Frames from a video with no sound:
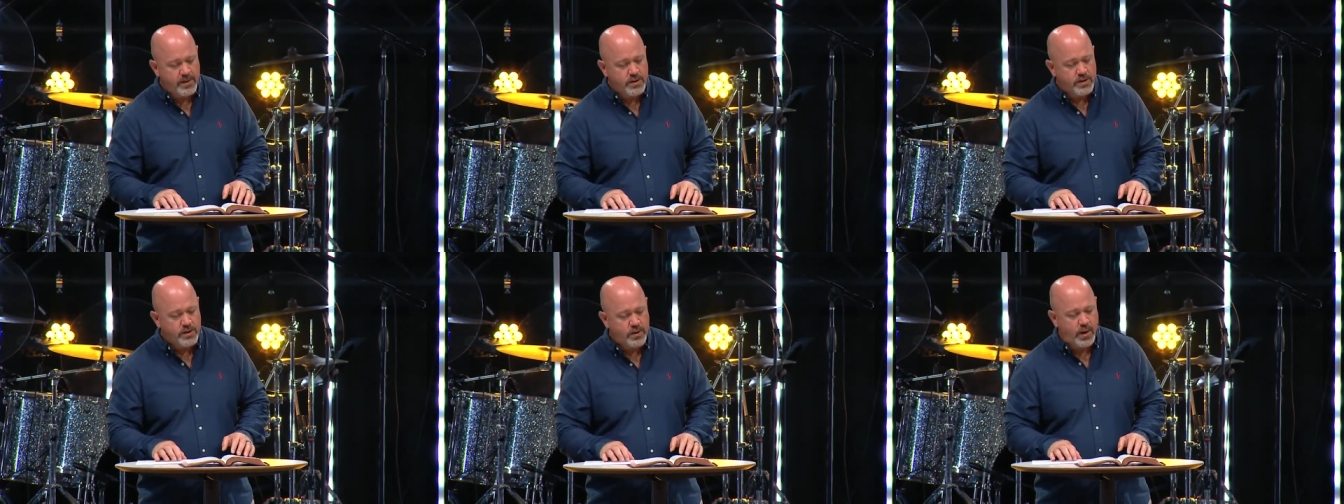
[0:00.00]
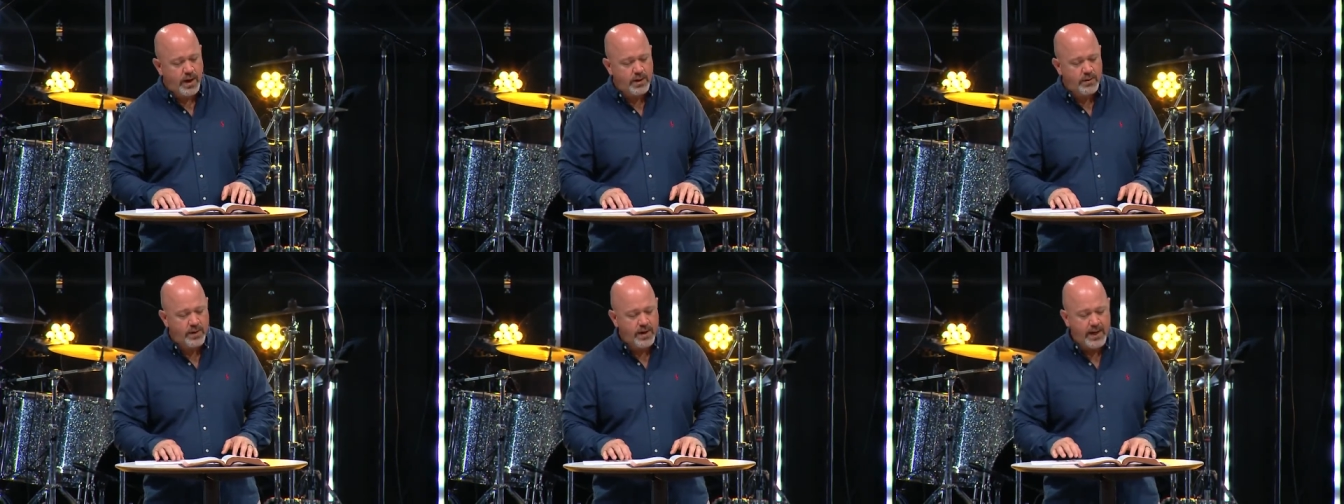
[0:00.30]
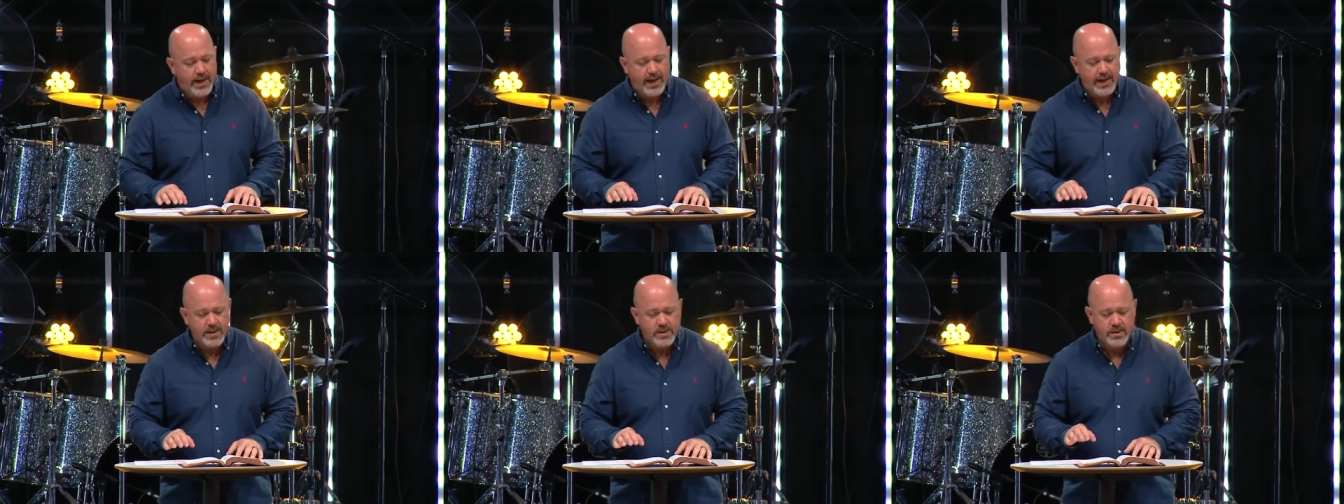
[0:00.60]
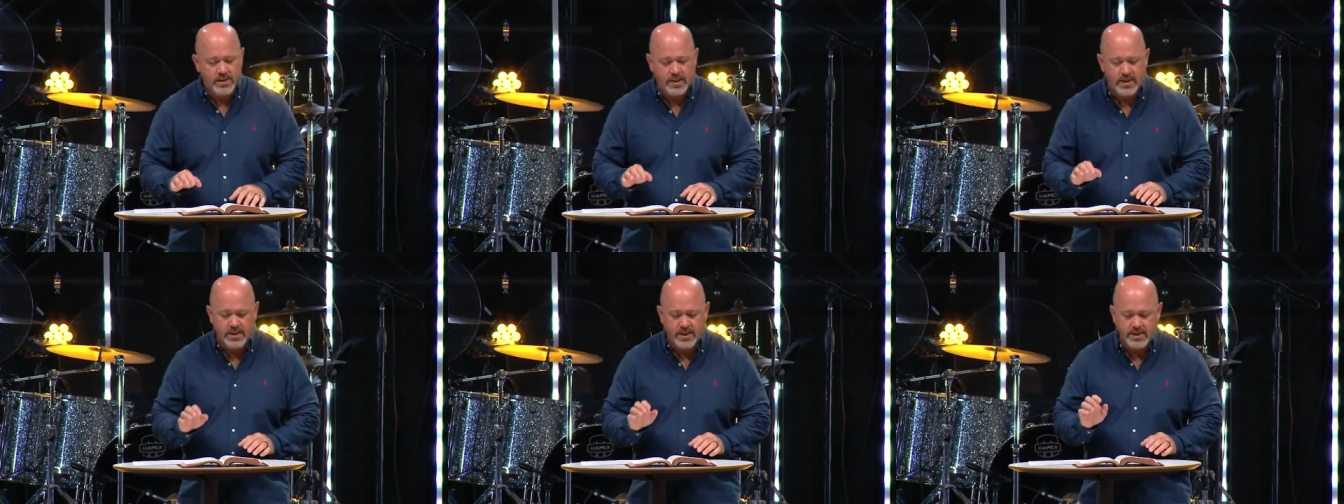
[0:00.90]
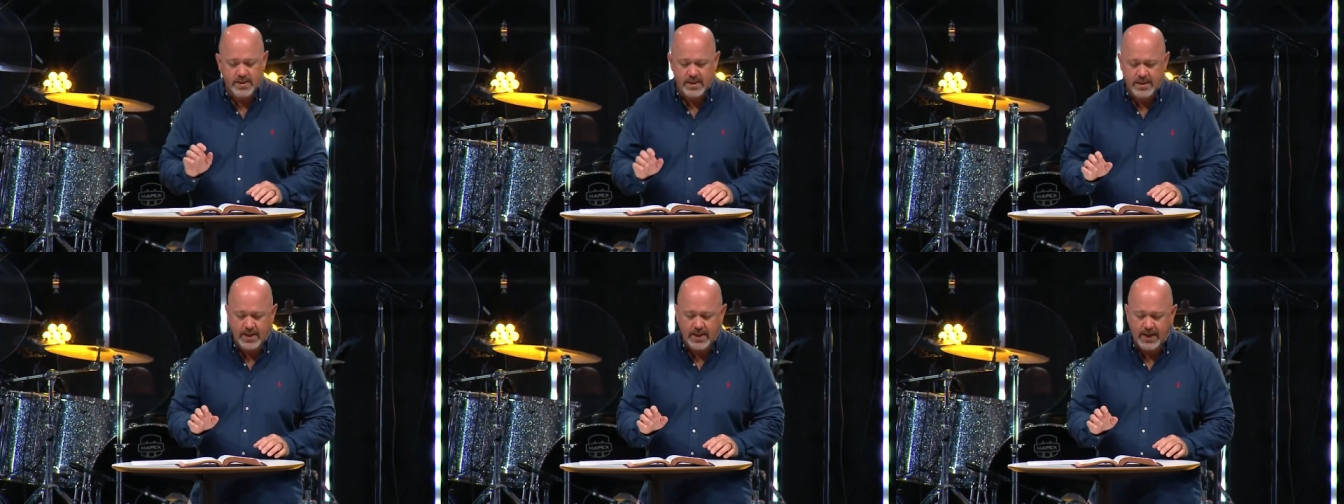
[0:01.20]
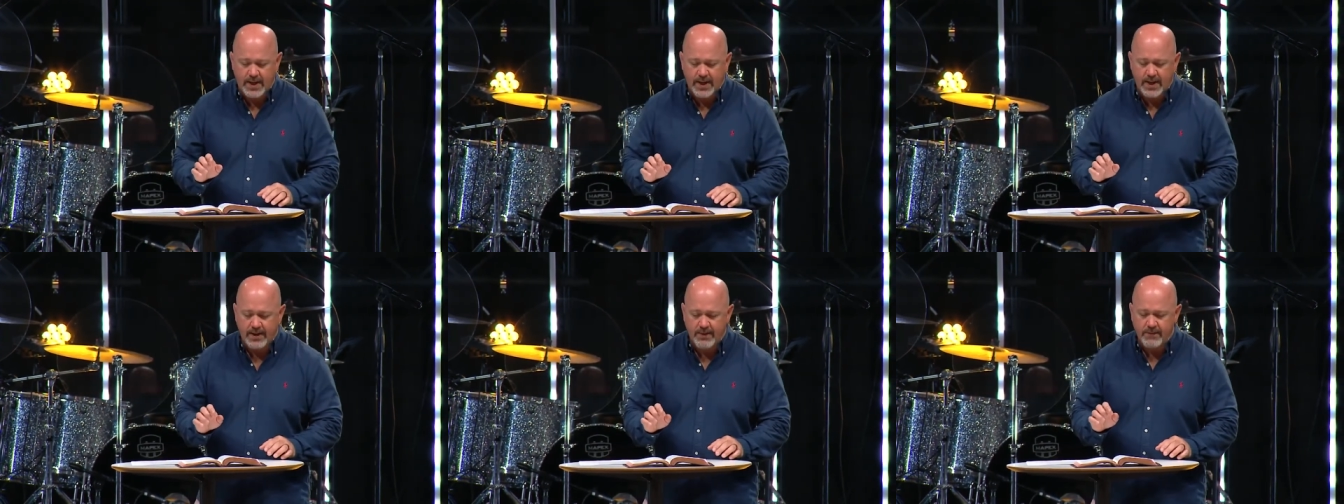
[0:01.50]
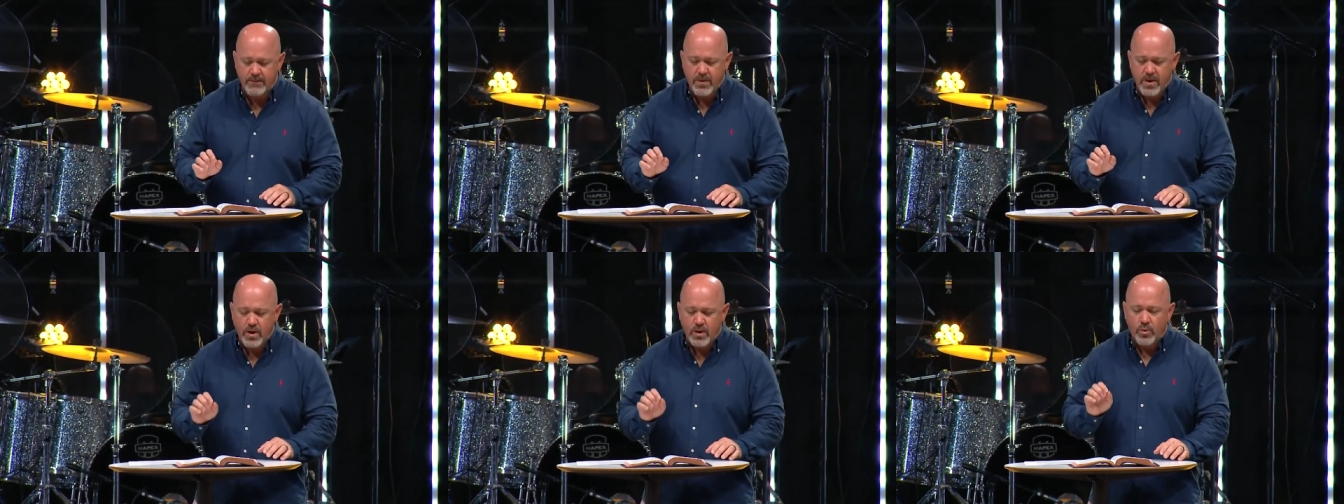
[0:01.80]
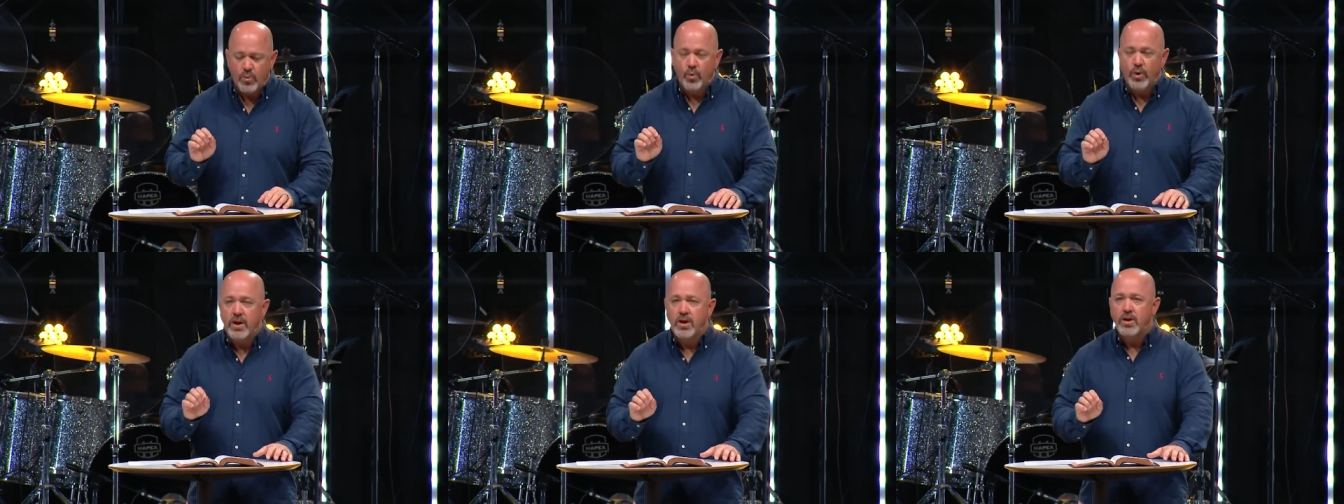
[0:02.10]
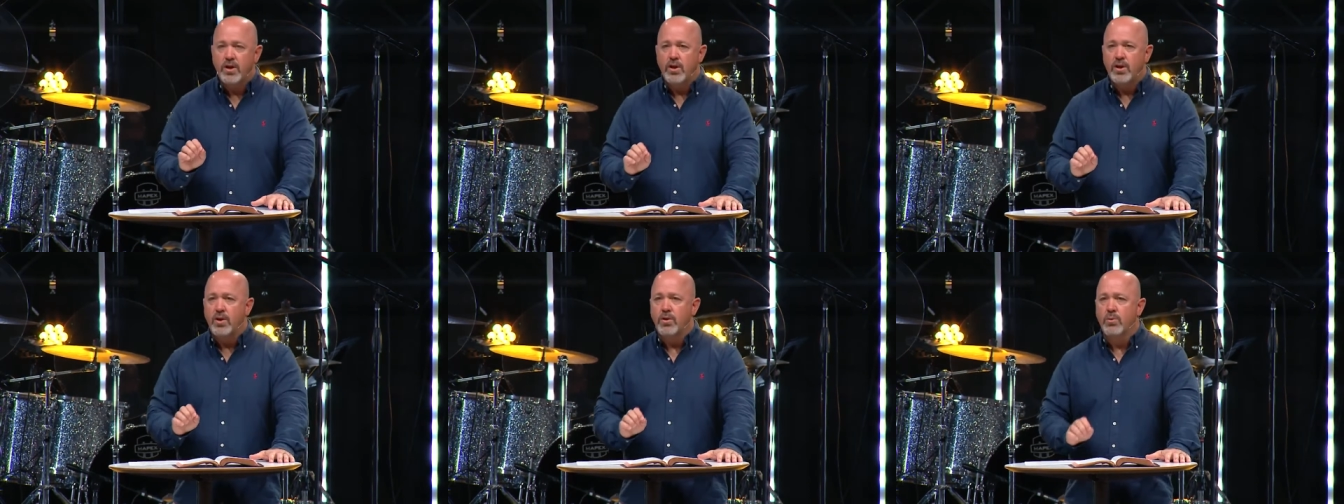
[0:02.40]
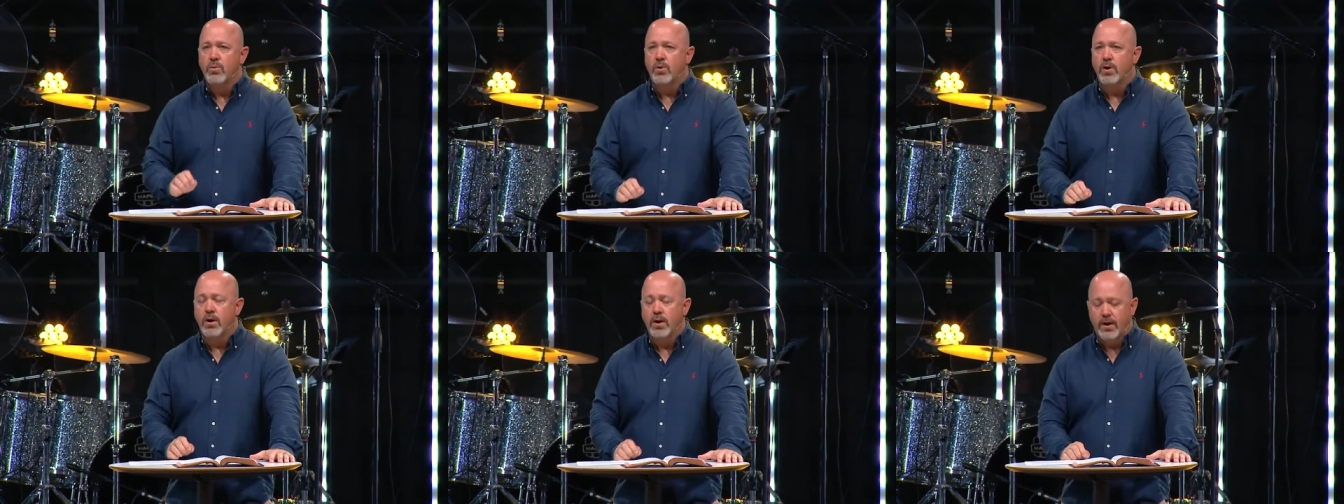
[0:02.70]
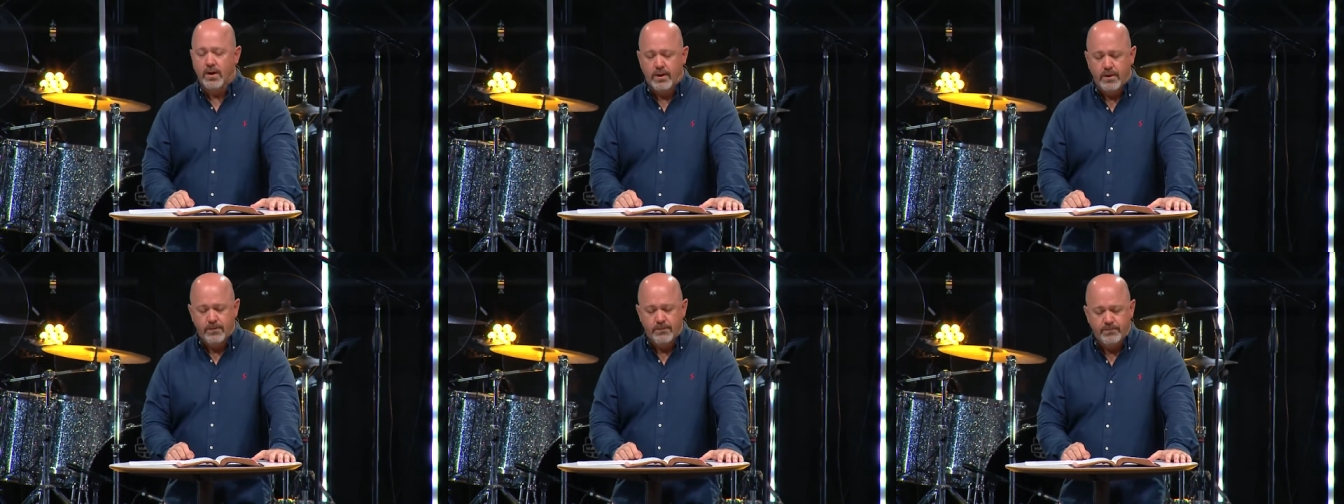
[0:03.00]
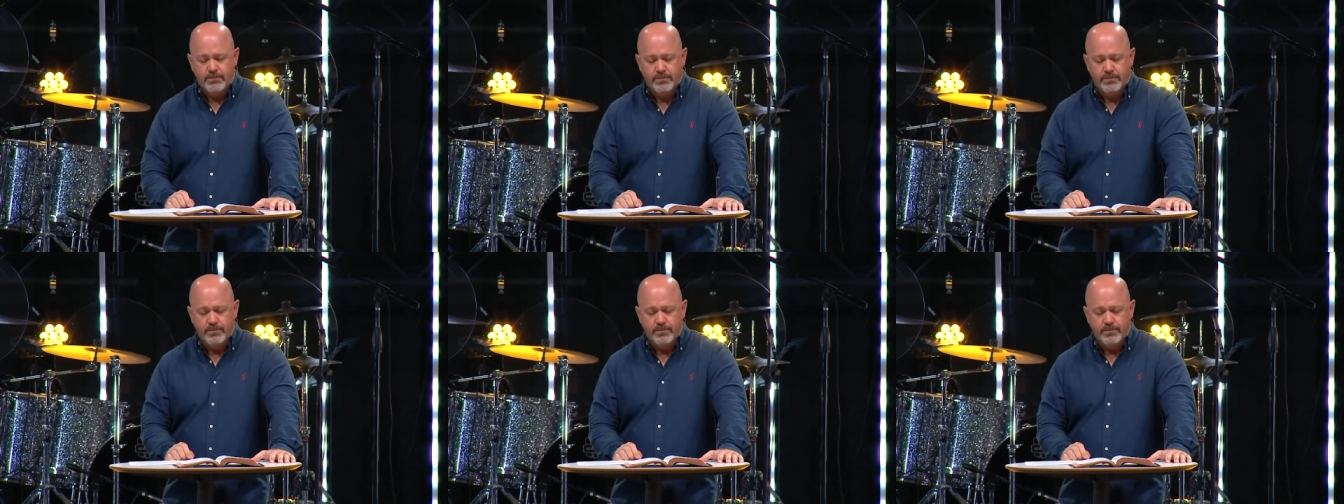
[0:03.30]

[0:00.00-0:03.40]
So I would ask you today when do you work?